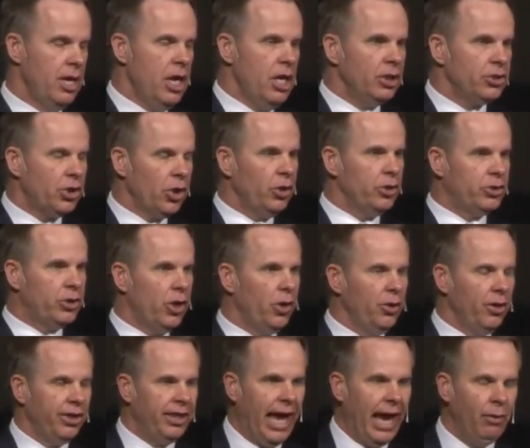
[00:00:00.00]
So, so
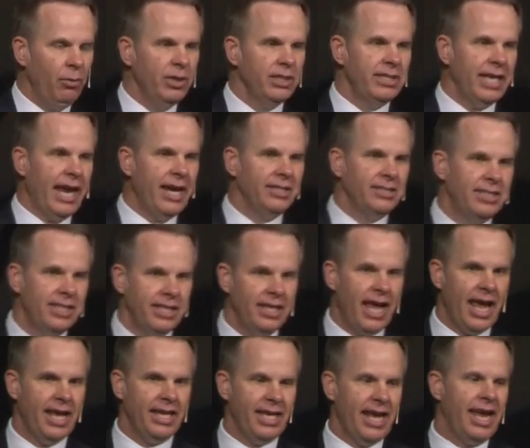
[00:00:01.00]
that was
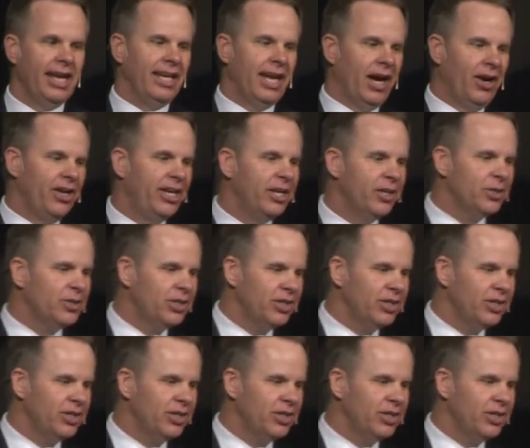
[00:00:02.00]
1888. Now, here's